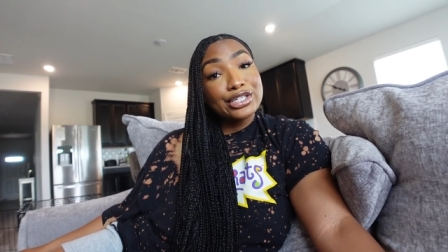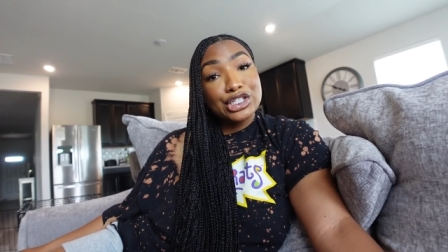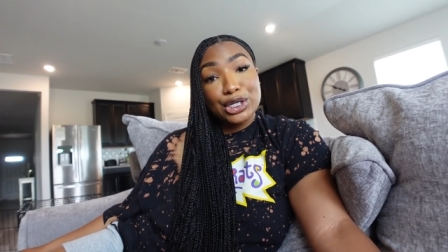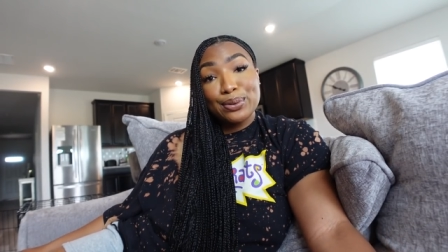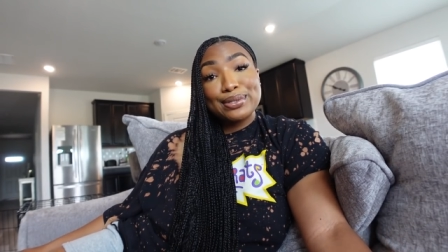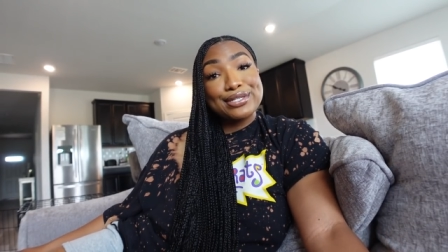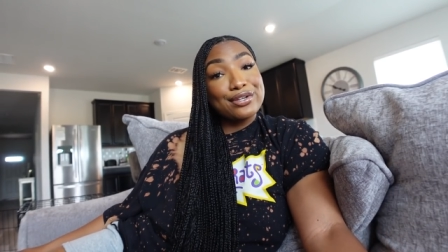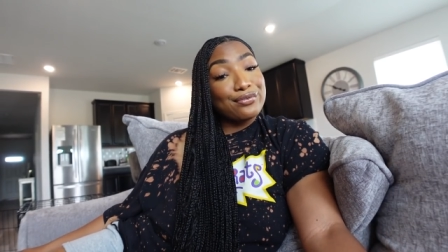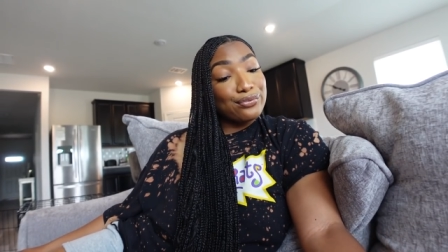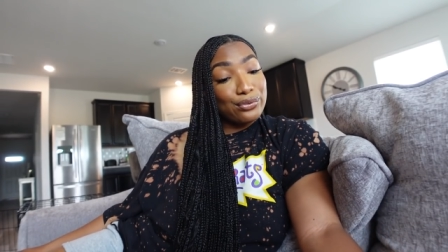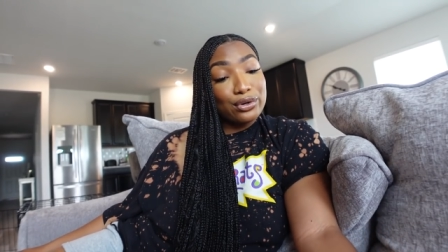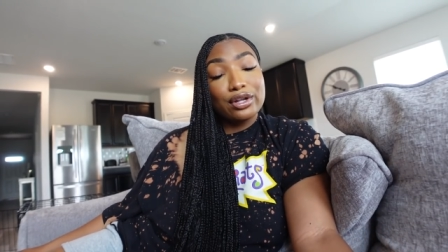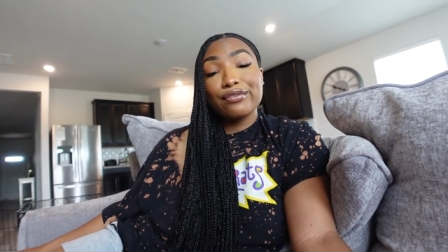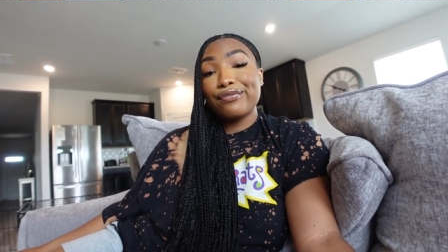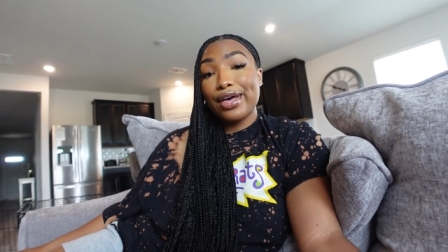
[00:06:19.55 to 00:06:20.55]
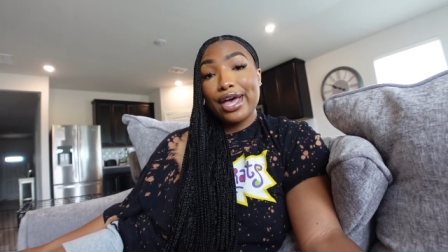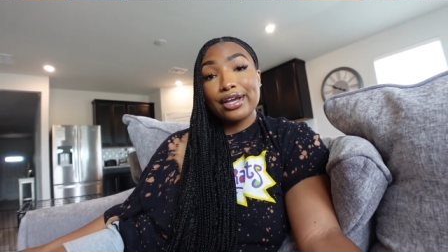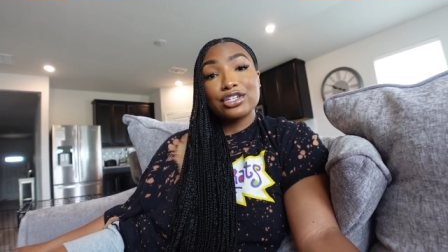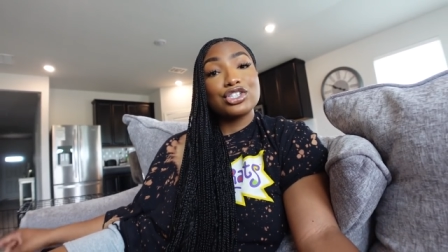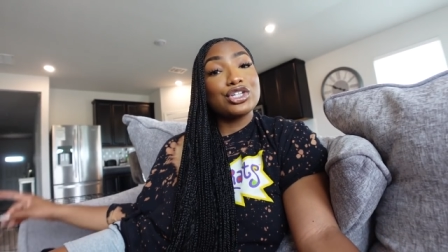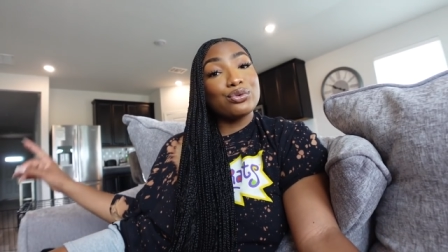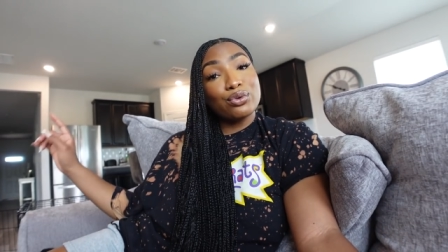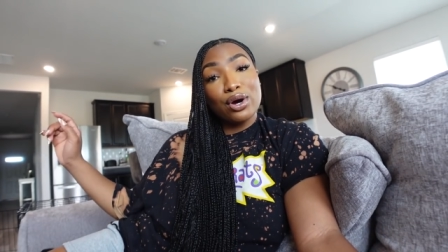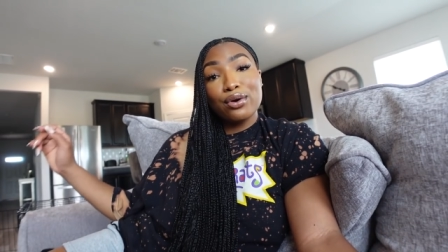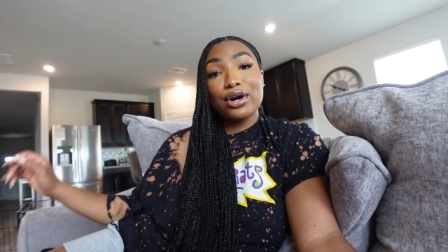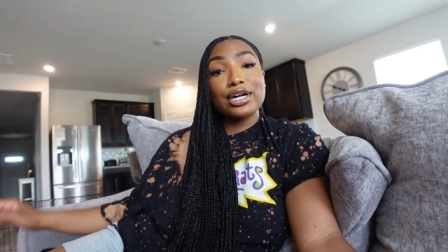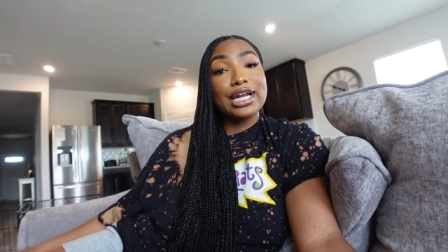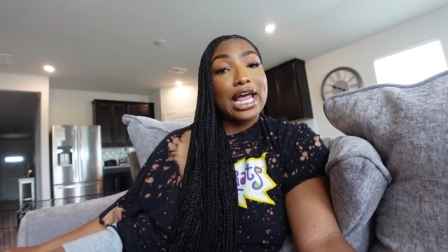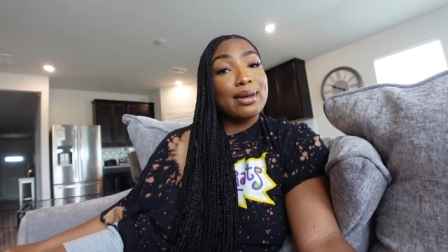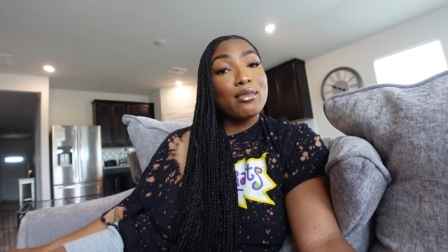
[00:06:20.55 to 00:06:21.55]
She was in full effect. She wrote
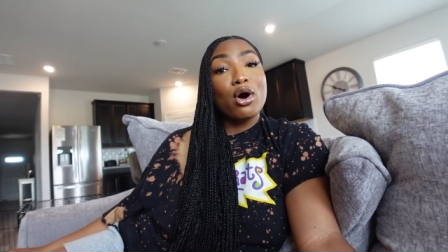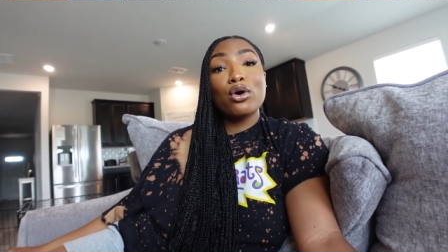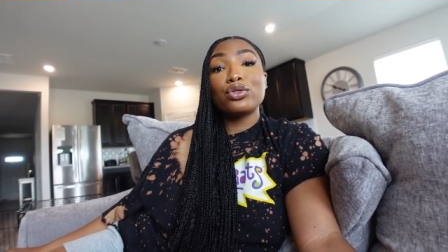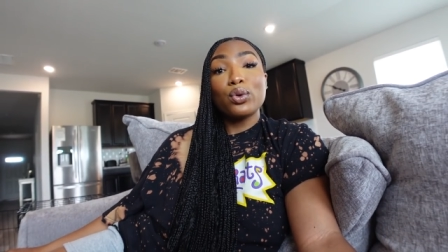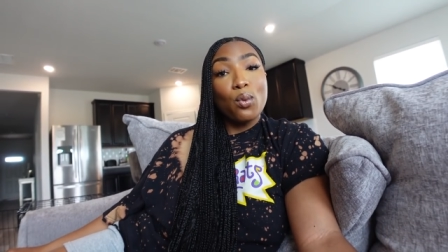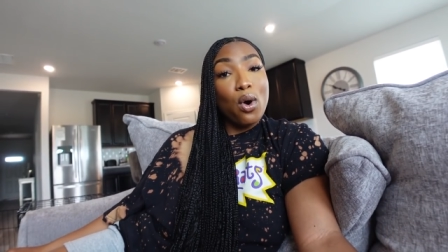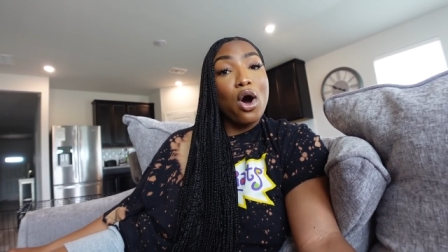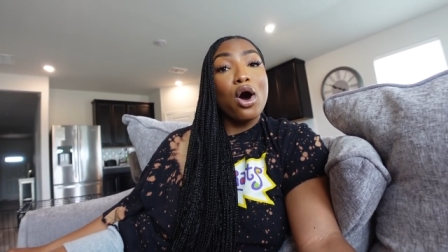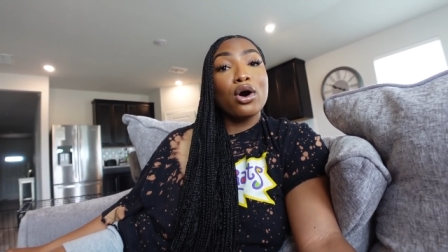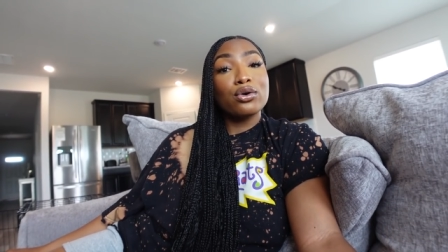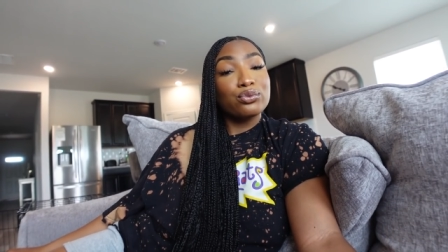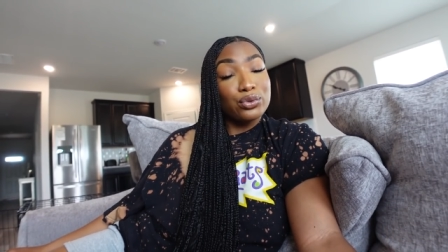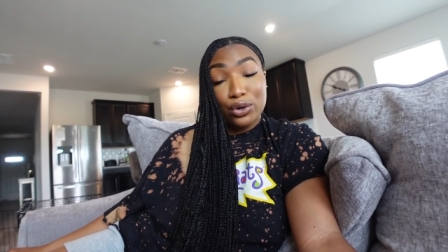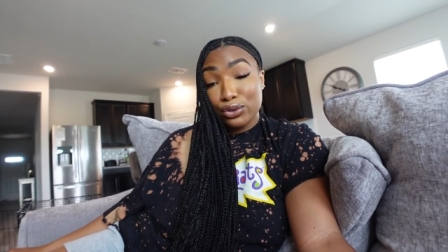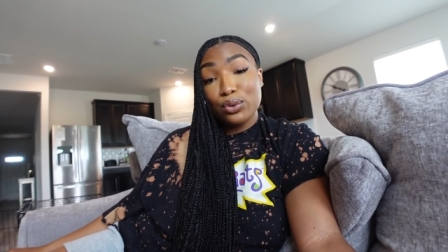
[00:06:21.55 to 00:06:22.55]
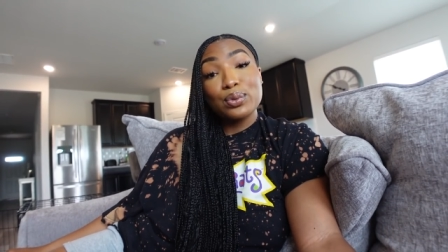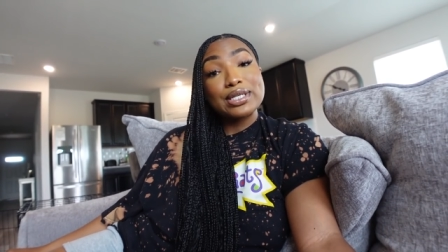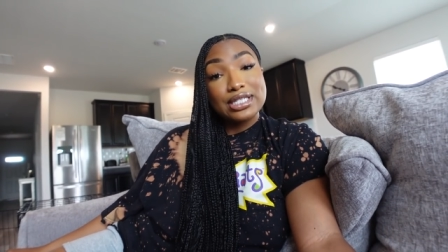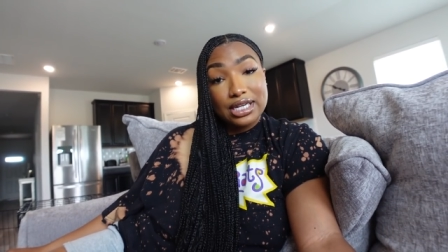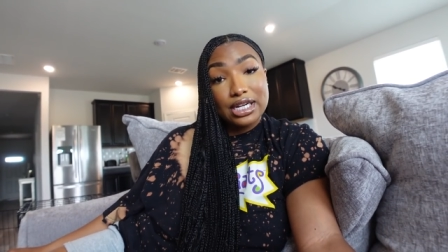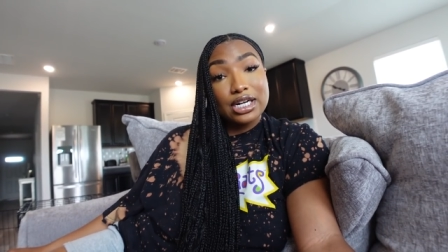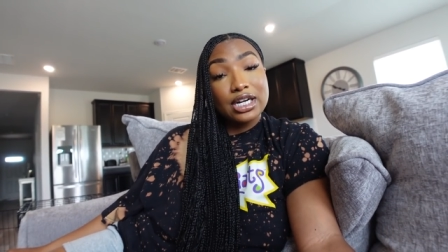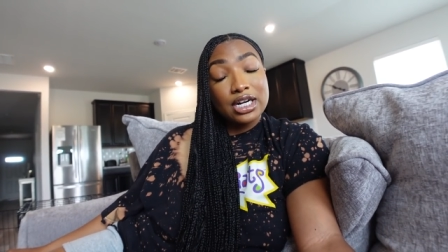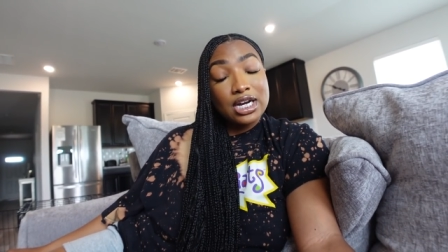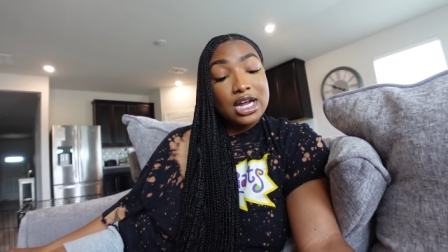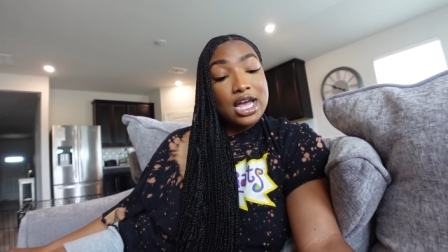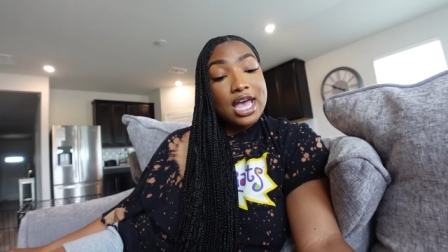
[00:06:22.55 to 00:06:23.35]
her name on the wall. Rona was here.